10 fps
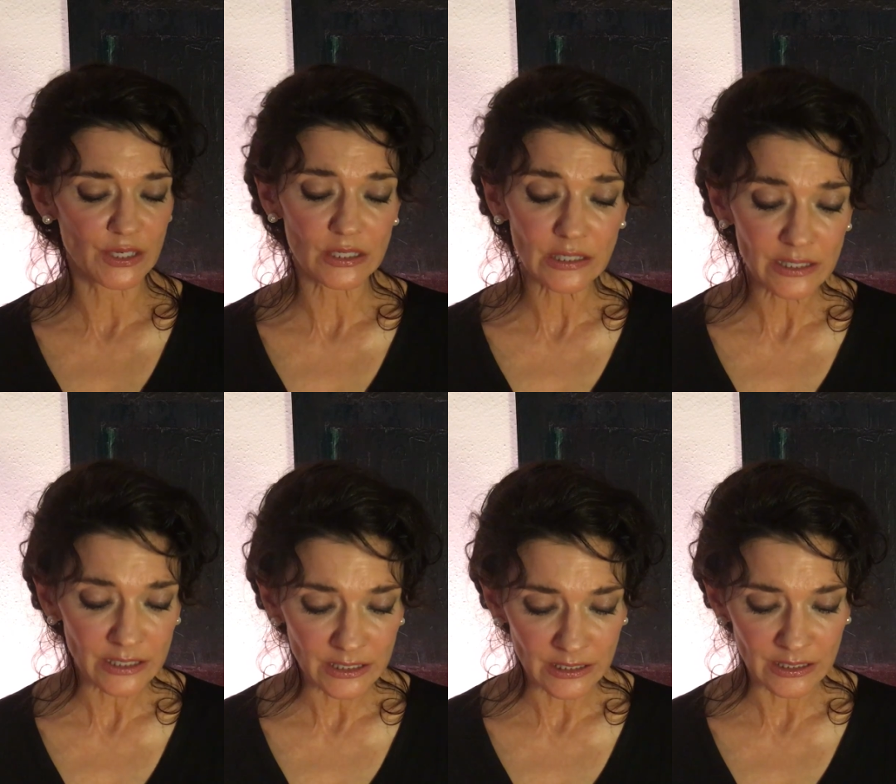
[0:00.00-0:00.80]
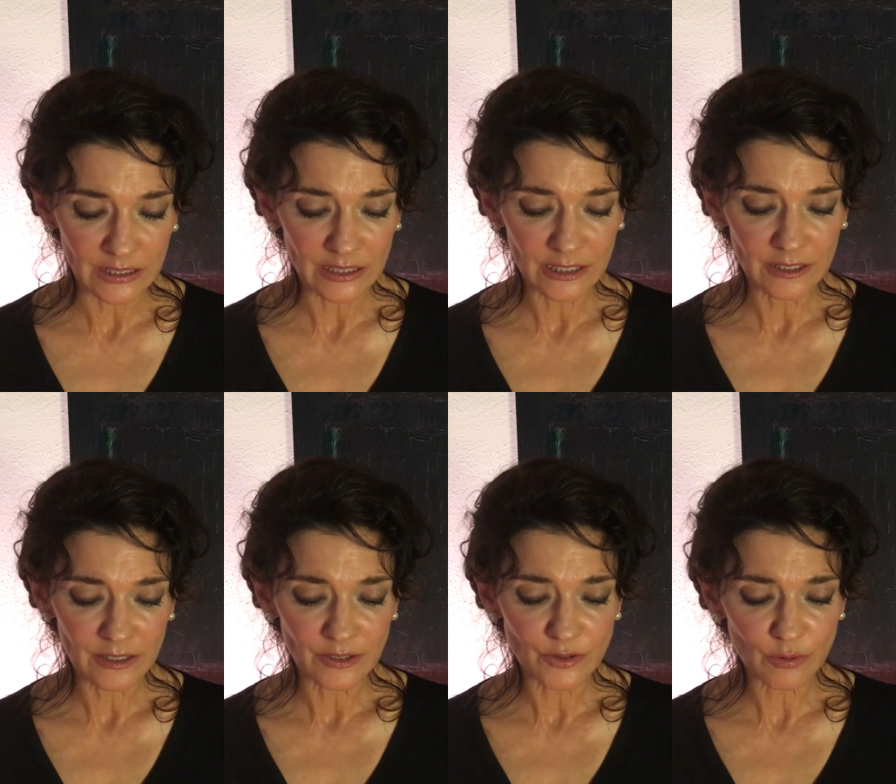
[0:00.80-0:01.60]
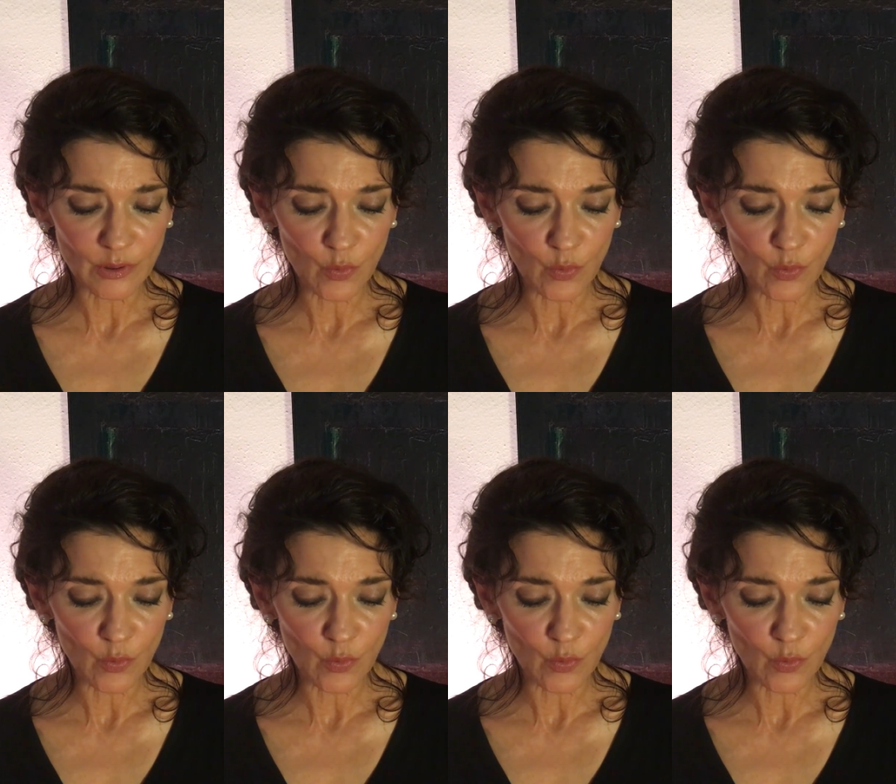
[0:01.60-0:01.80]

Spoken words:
that cling to a